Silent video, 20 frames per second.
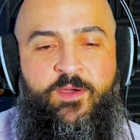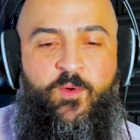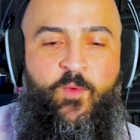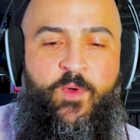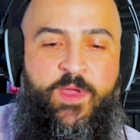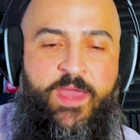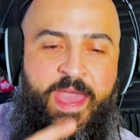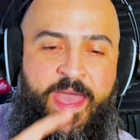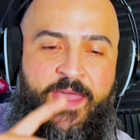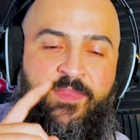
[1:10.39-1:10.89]

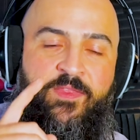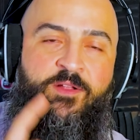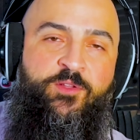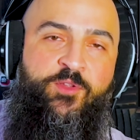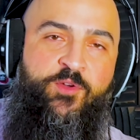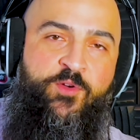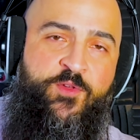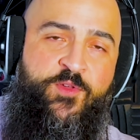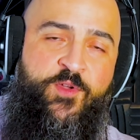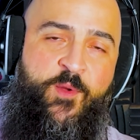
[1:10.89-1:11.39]
We had the
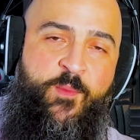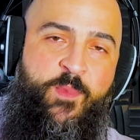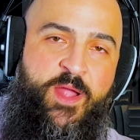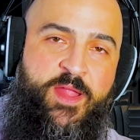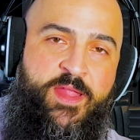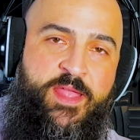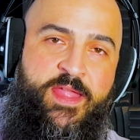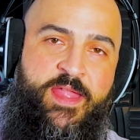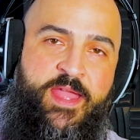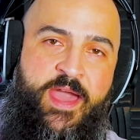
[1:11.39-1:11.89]
loser
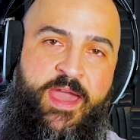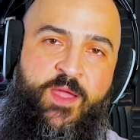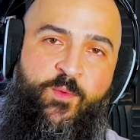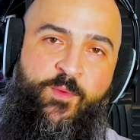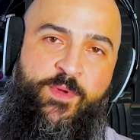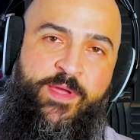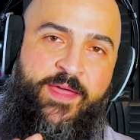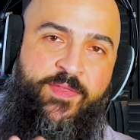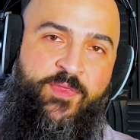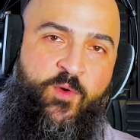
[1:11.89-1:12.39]
Monday night.
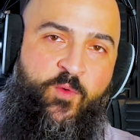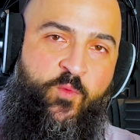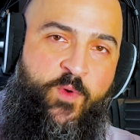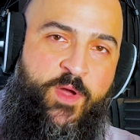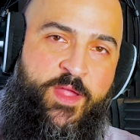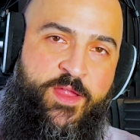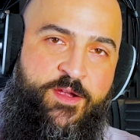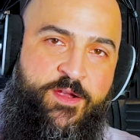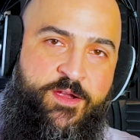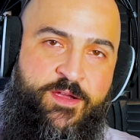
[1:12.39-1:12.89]
We had the
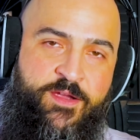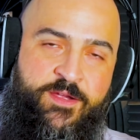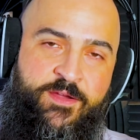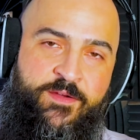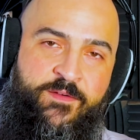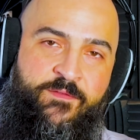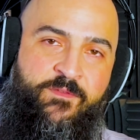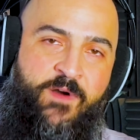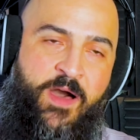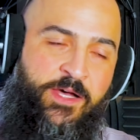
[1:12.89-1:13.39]
winner
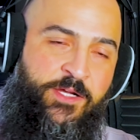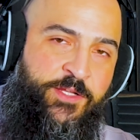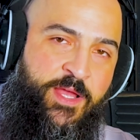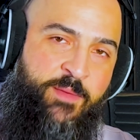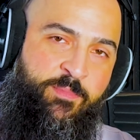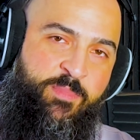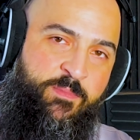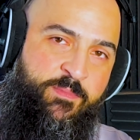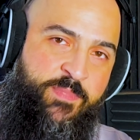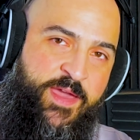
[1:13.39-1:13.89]
followed
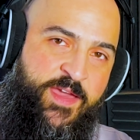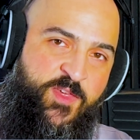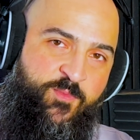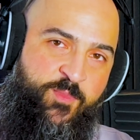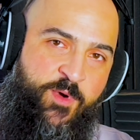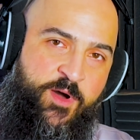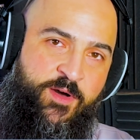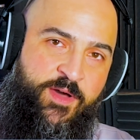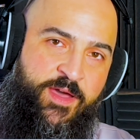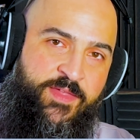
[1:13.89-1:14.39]
up in
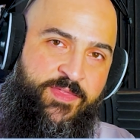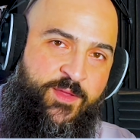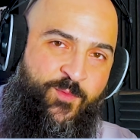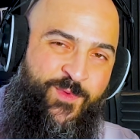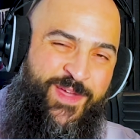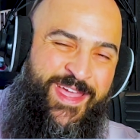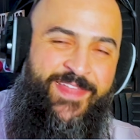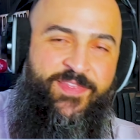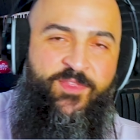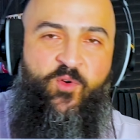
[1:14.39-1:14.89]
baseball, and then
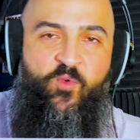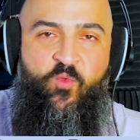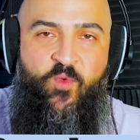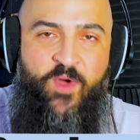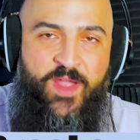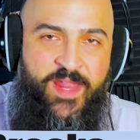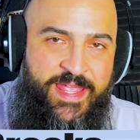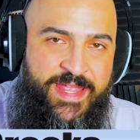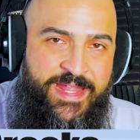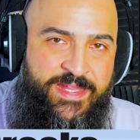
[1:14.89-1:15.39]
we had the
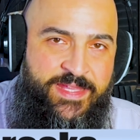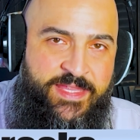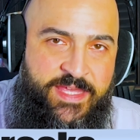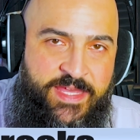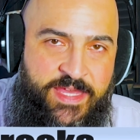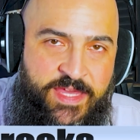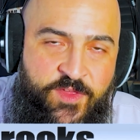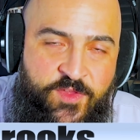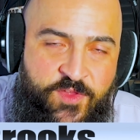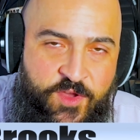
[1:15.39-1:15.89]
winning
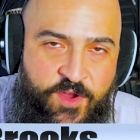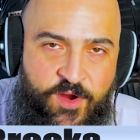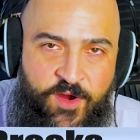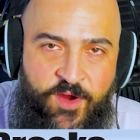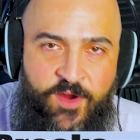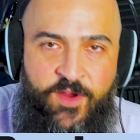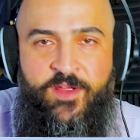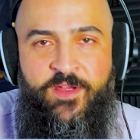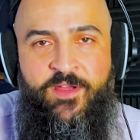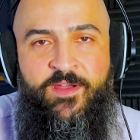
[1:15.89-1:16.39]

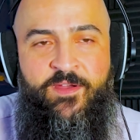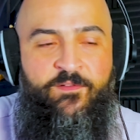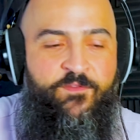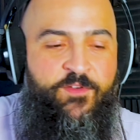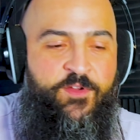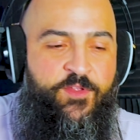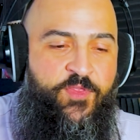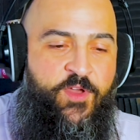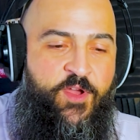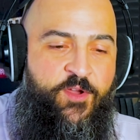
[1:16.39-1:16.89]
teaser
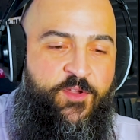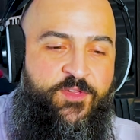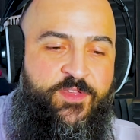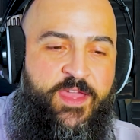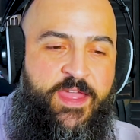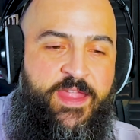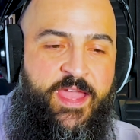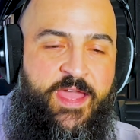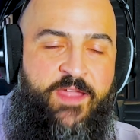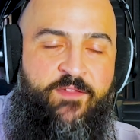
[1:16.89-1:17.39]
for
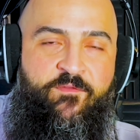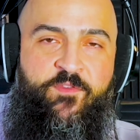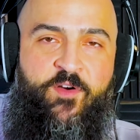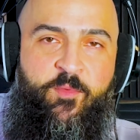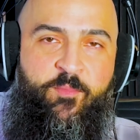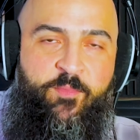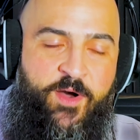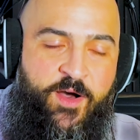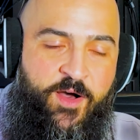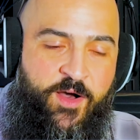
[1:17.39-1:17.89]
Thursday night
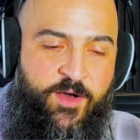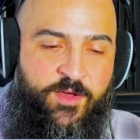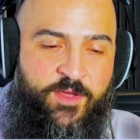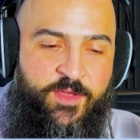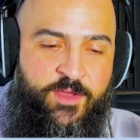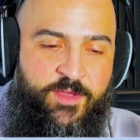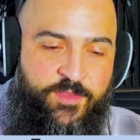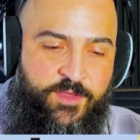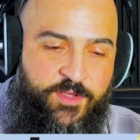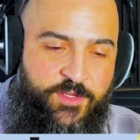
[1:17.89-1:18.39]
football,
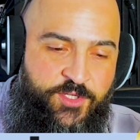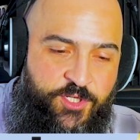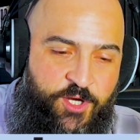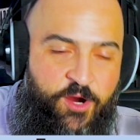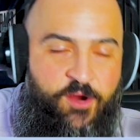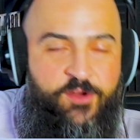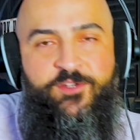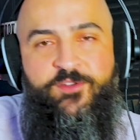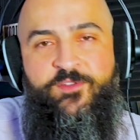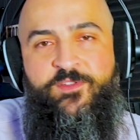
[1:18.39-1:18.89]
the
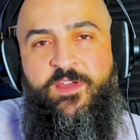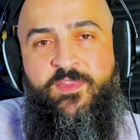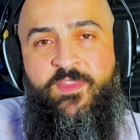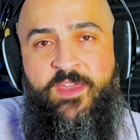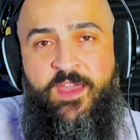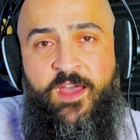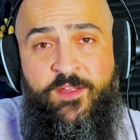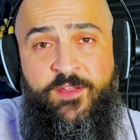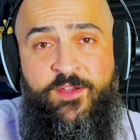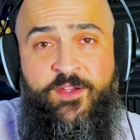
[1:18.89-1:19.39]
Chargers and the
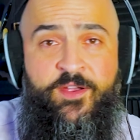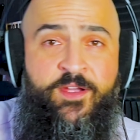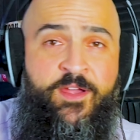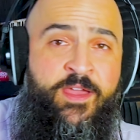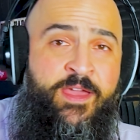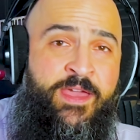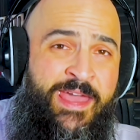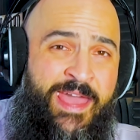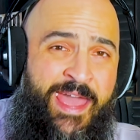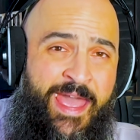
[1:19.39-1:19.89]
under.
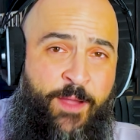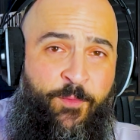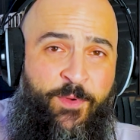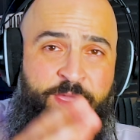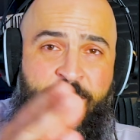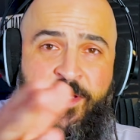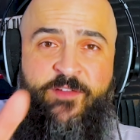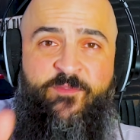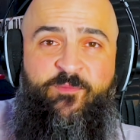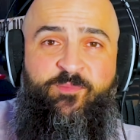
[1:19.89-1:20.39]
And we
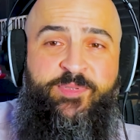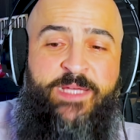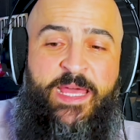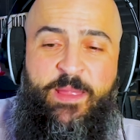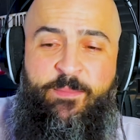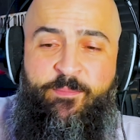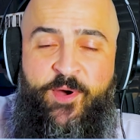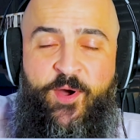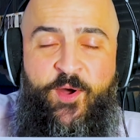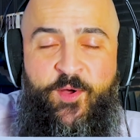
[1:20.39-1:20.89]
could have
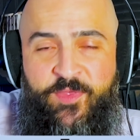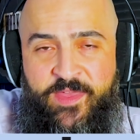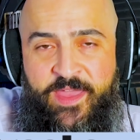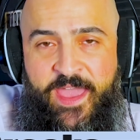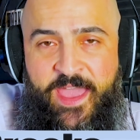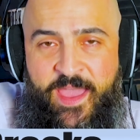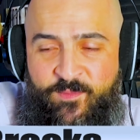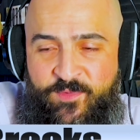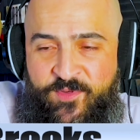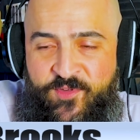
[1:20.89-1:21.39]
played both
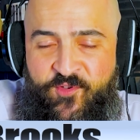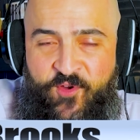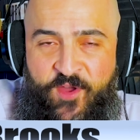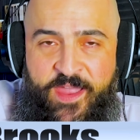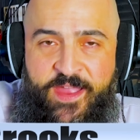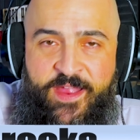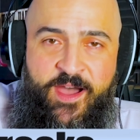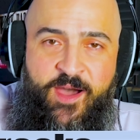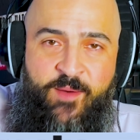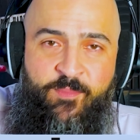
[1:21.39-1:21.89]
games
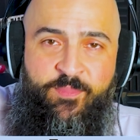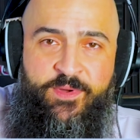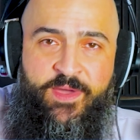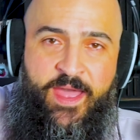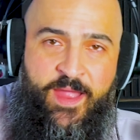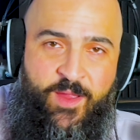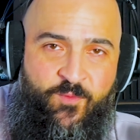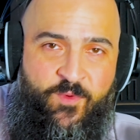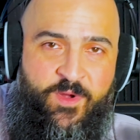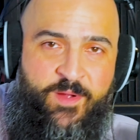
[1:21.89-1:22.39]
straight up
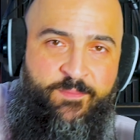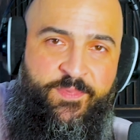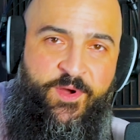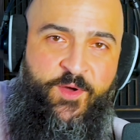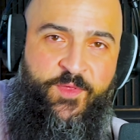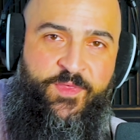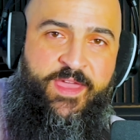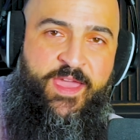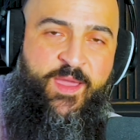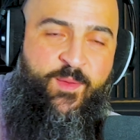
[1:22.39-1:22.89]
and won
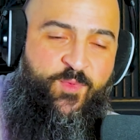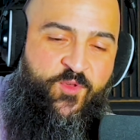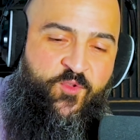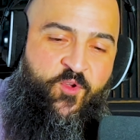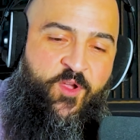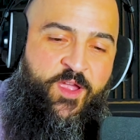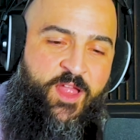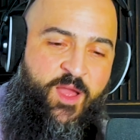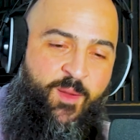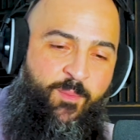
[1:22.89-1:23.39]
both games
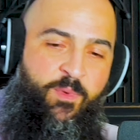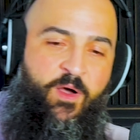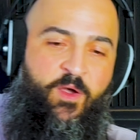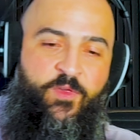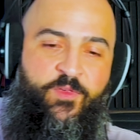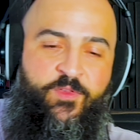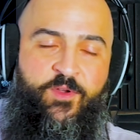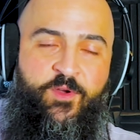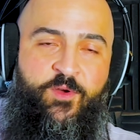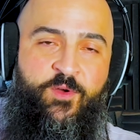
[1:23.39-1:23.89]
straight up
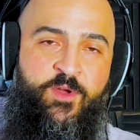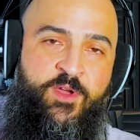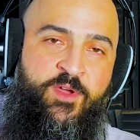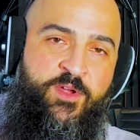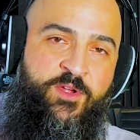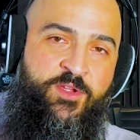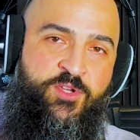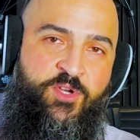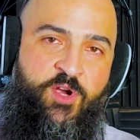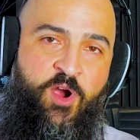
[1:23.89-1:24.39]
also.
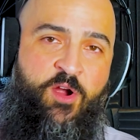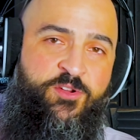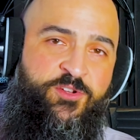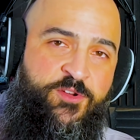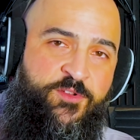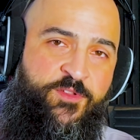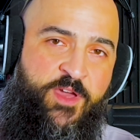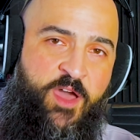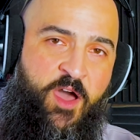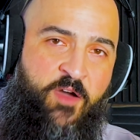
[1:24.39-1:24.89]

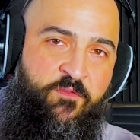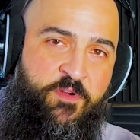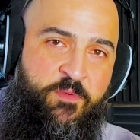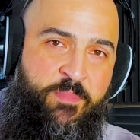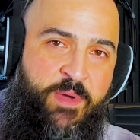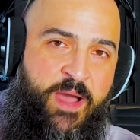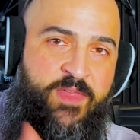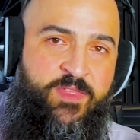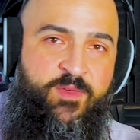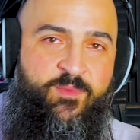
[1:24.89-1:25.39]
Chargers covered
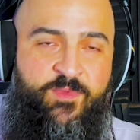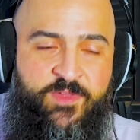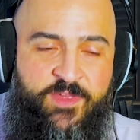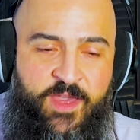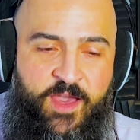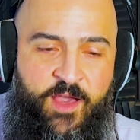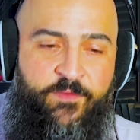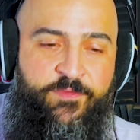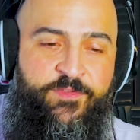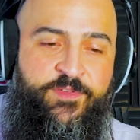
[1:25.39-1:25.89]
by
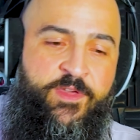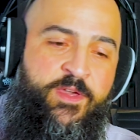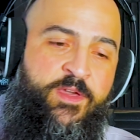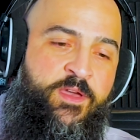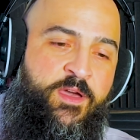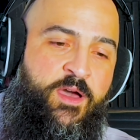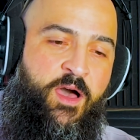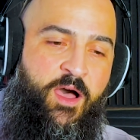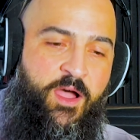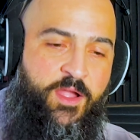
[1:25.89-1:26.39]
themselves,
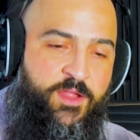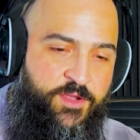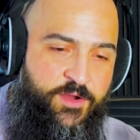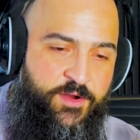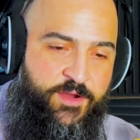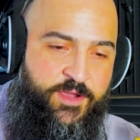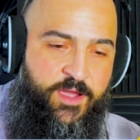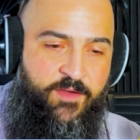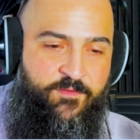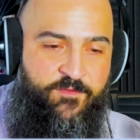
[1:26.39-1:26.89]
under
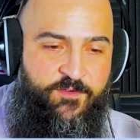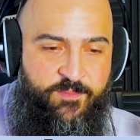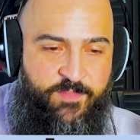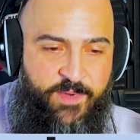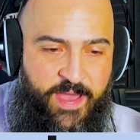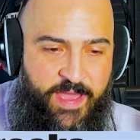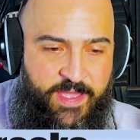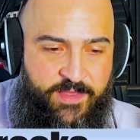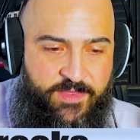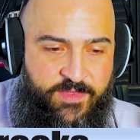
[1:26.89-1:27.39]
covered
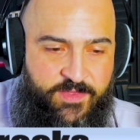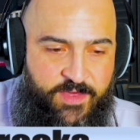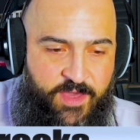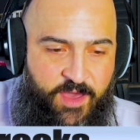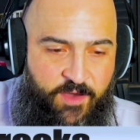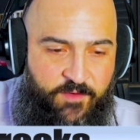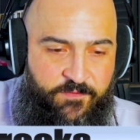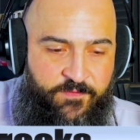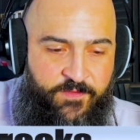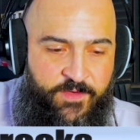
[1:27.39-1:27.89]
by
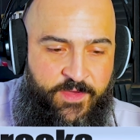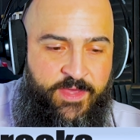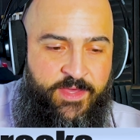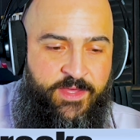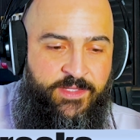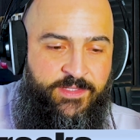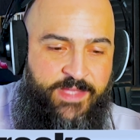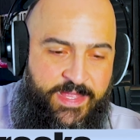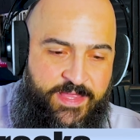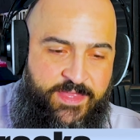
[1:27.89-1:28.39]
itself.
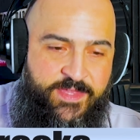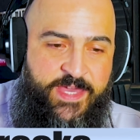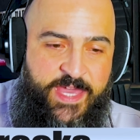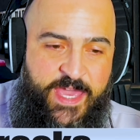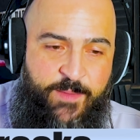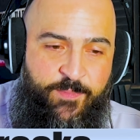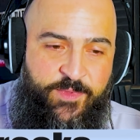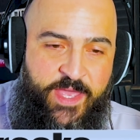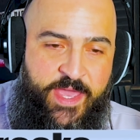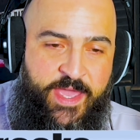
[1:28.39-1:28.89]
Let's
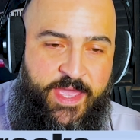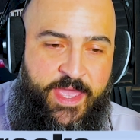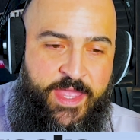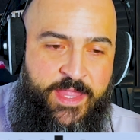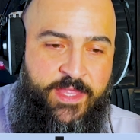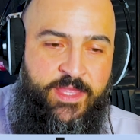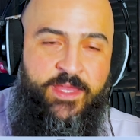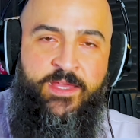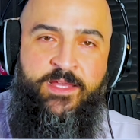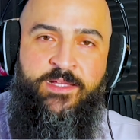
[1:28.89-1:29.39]
keep
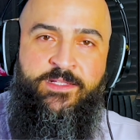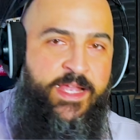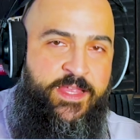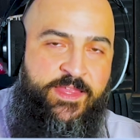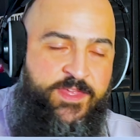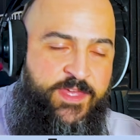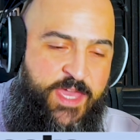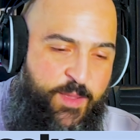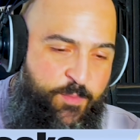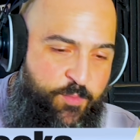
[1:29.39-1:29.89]
digging. Let's
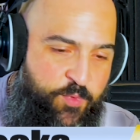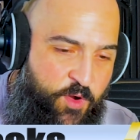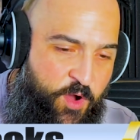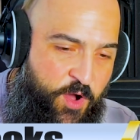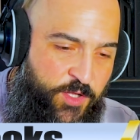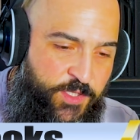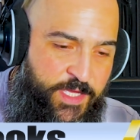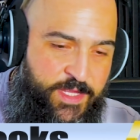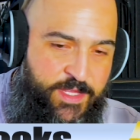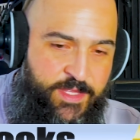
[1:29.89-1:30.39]
keep
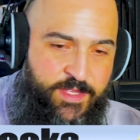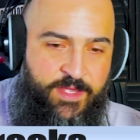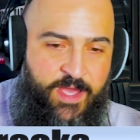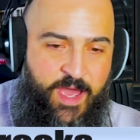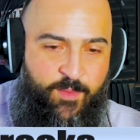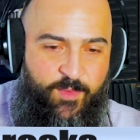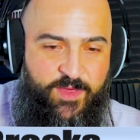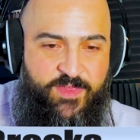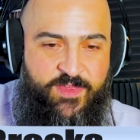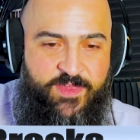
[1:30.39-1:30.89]
rolling.
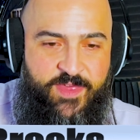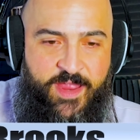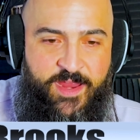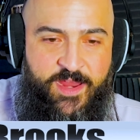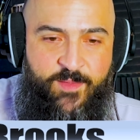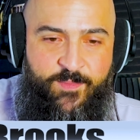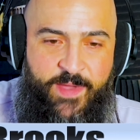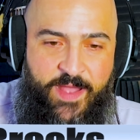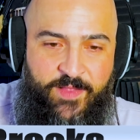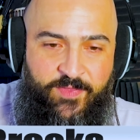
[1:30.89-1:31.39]
I'm excited
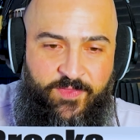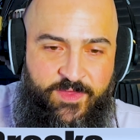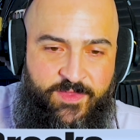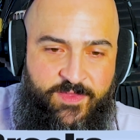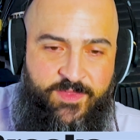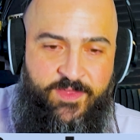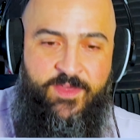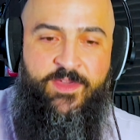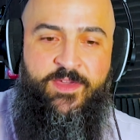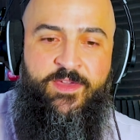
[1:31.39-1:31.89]
about
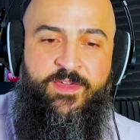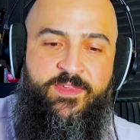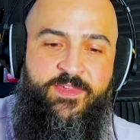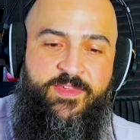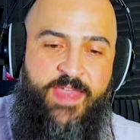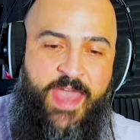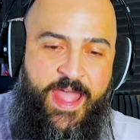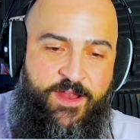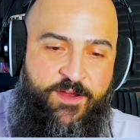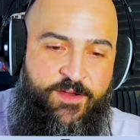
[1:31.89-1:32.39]
this
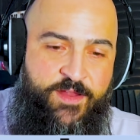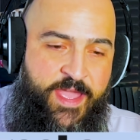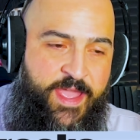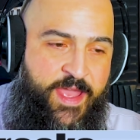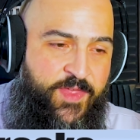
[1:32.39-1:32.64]
Saturday.